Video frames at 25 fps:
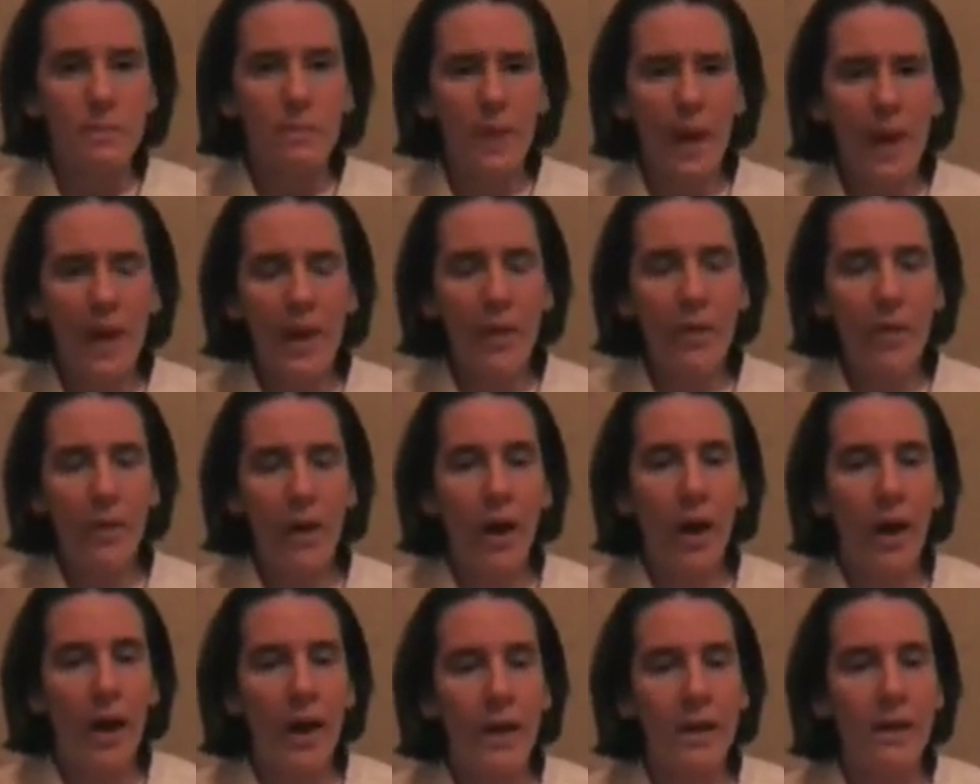I
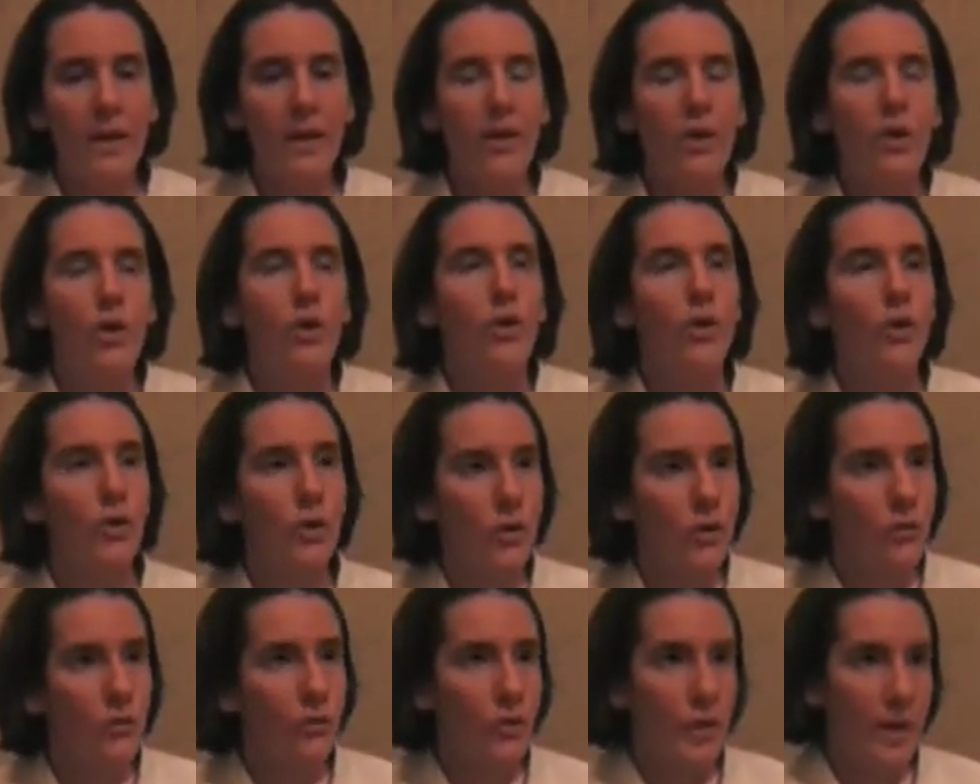thought,
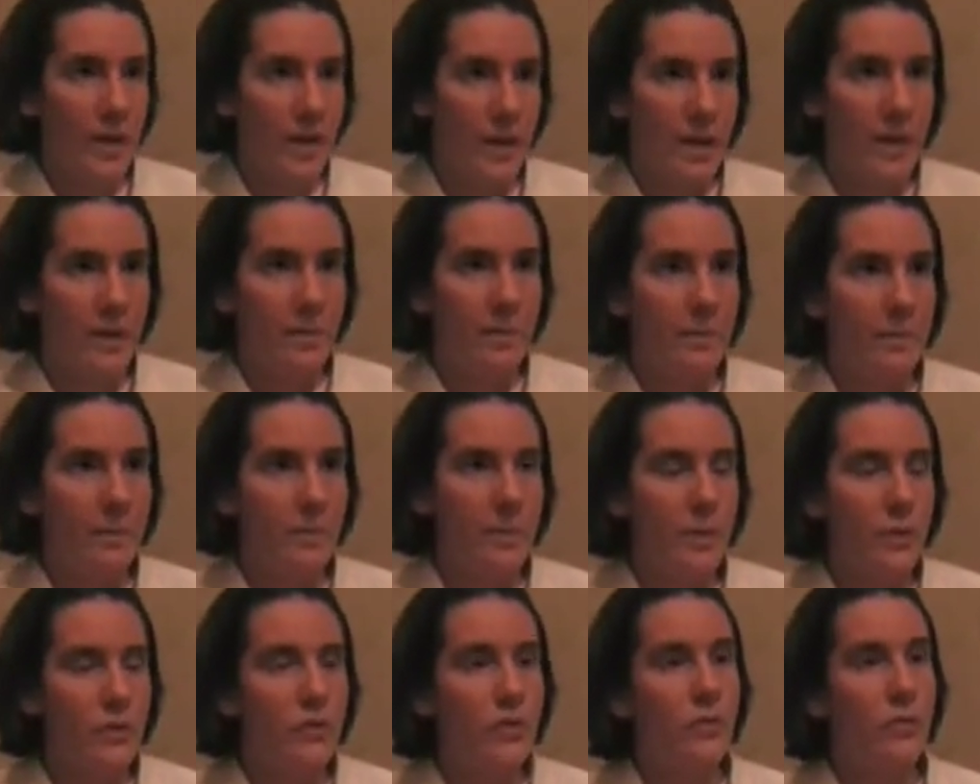good for
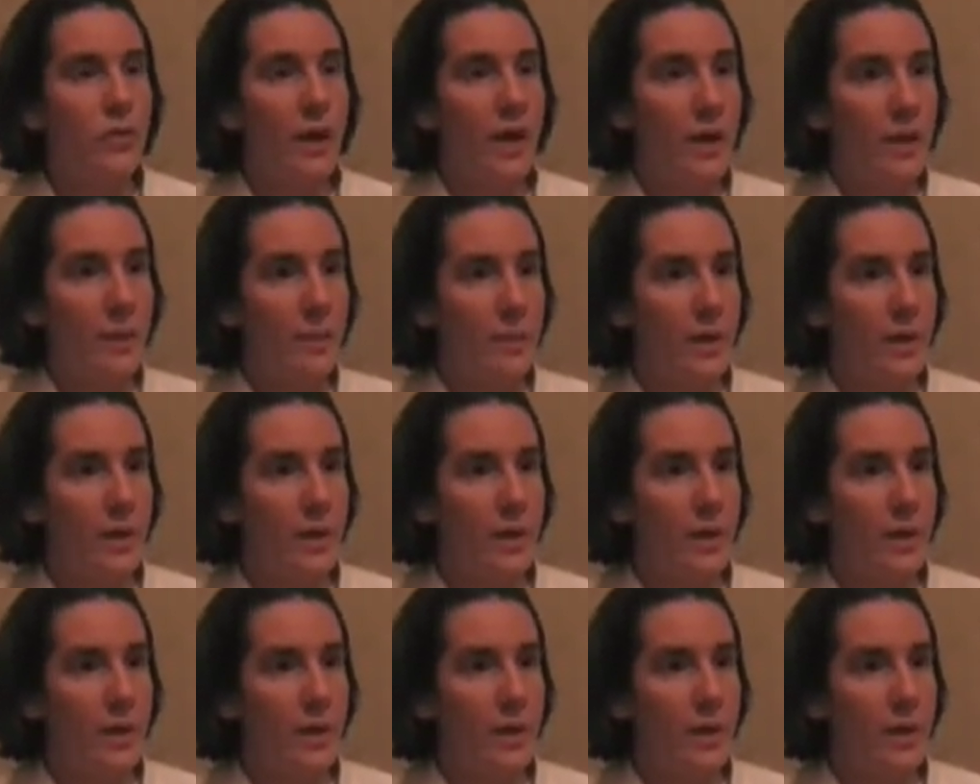him to write.